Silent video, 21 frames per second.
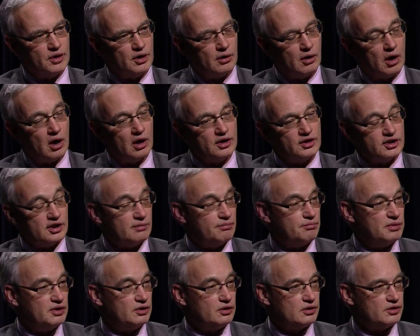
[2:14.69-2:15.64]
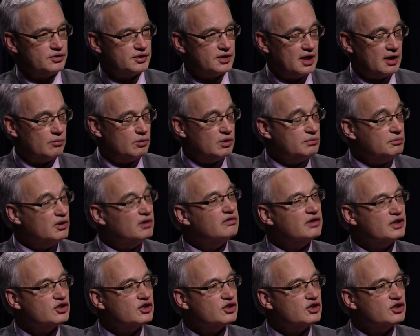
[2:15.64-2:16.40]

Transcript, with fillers: There are some bills that would move